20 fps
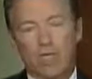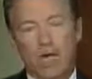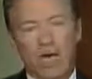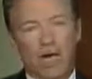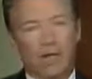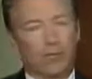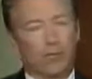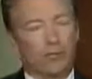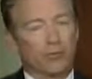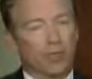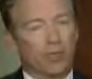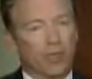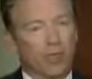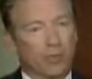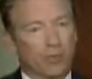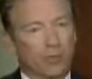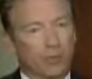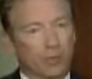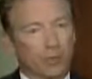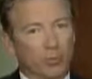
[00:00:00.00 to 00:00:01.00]
I don't think he'll
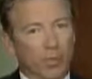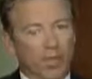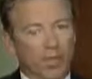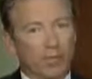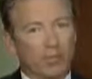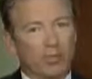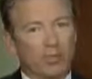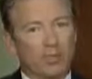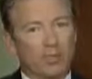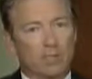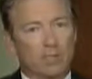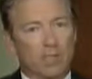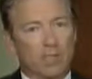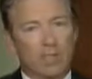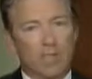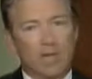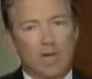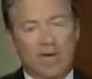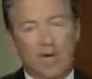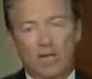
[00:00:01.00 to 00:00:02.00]
be reckless.
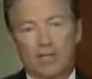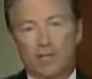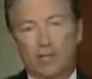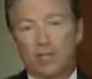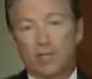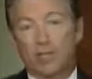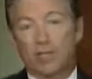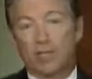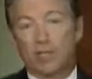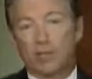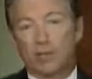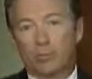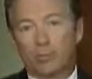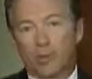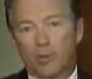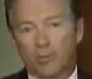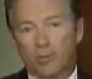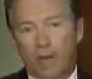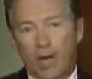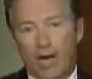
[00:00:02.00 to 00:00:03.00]
I don't think he'll be
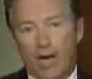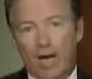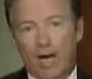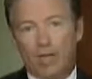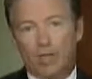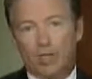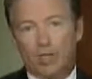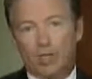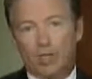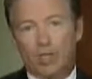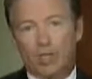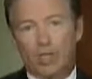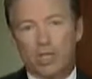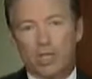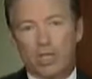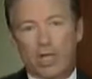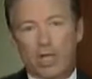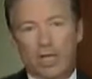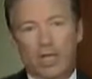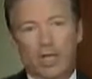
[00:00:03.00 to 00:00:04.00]
rash.
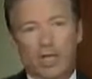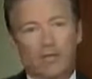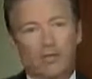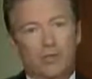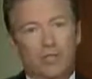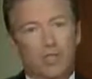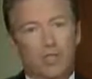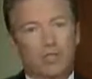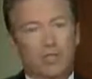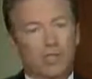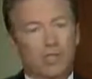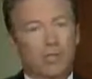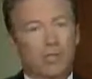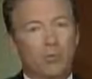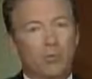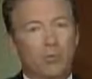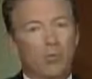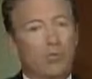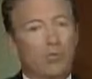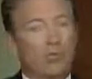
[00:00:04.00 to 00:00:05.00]
And I think that he
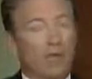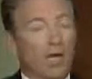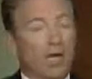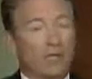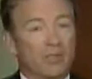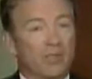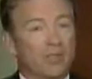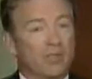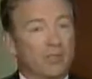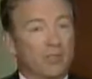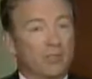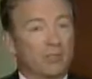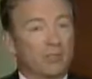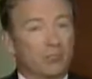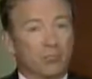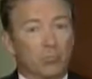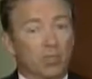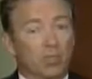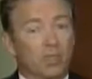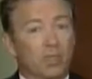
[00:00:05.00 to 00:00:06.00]
realizes and
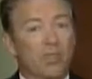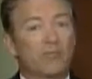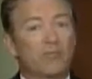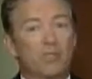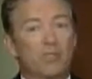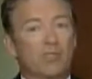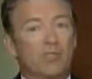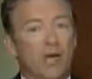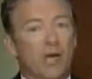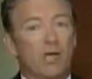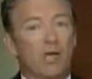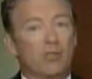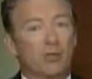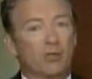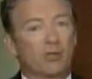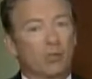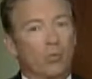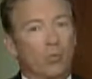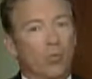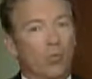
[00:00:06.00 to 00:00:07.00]
believes, as I do,
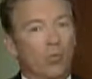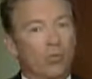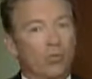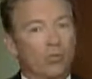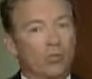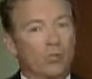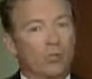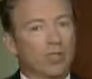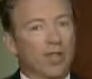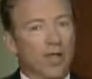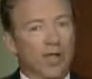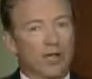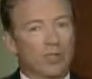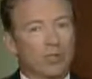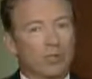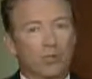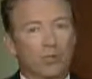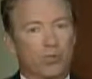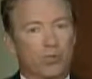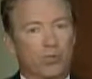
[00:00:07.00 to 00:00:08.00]
that war is the
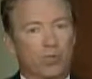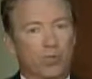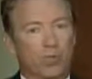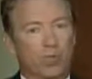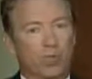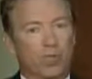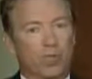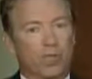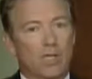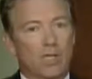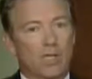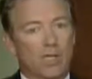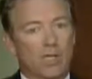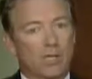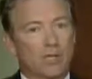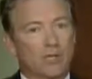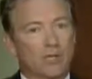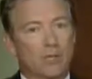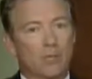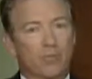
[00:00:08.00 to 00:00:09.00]
last resort
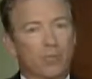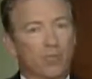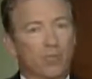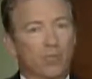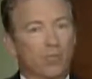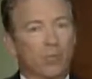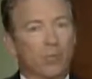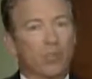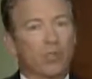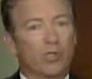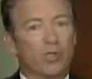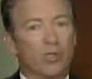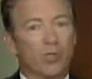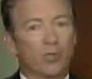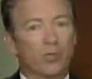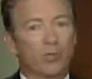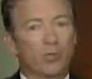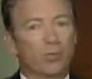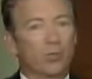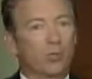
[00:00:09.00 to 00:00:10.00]
and something that we
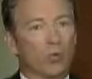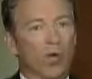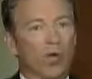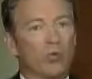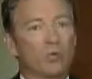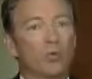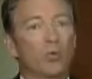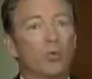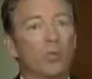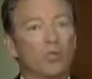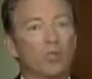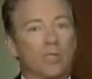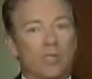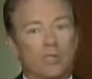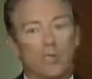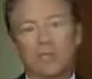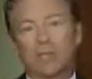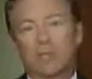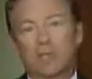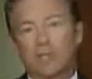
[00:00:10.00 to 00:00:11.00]
don't rush
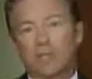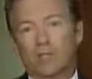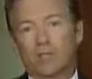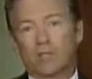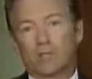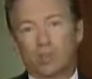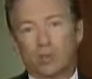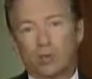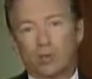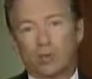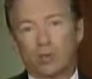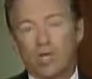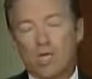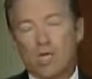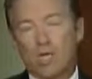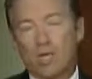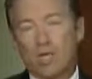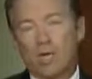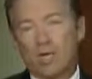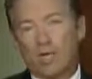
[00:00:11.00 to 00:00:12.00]
willy-nilly into.
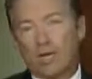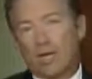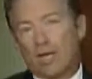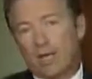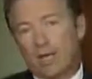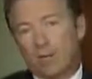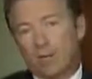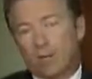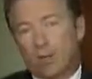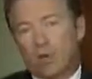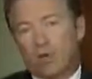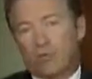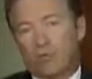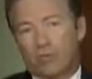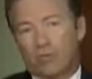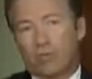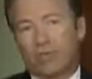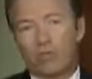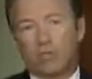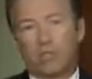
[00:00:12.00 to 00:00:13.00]
And I came away
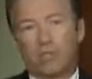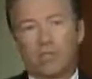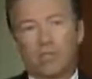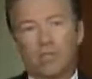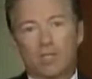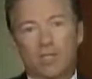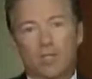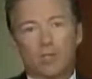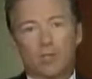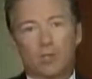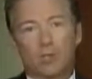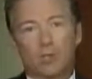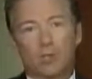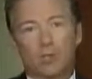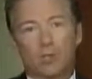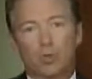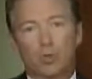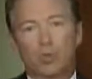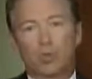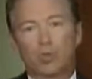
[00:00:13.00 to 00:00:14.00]
feeling that he'll have
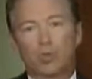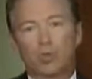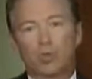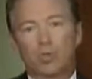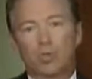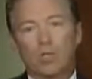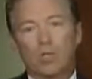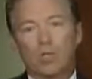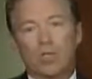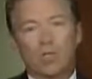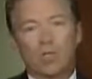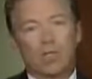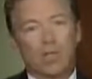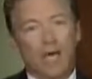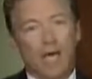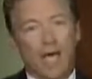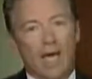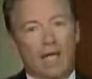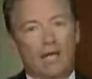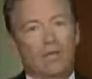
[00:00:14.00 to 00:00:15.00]
mature
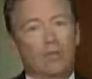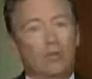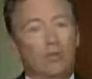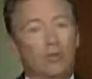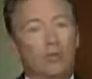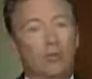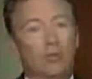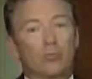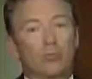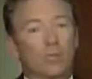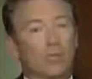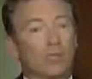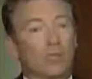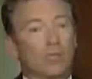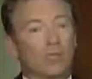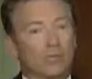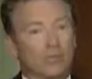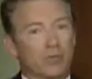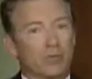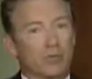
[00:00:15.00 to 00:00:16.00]
attitude and
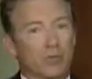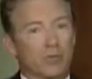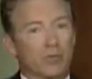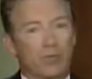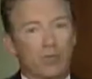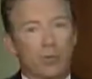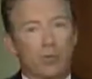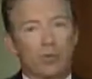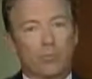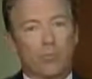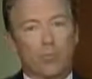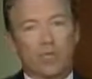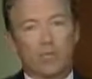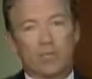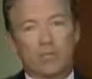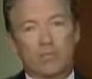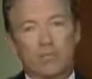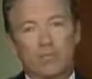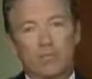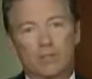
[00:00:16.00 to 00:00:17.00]
beliefs towards foreign
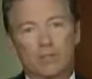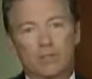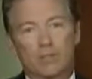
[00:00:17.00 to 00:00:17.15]
policy.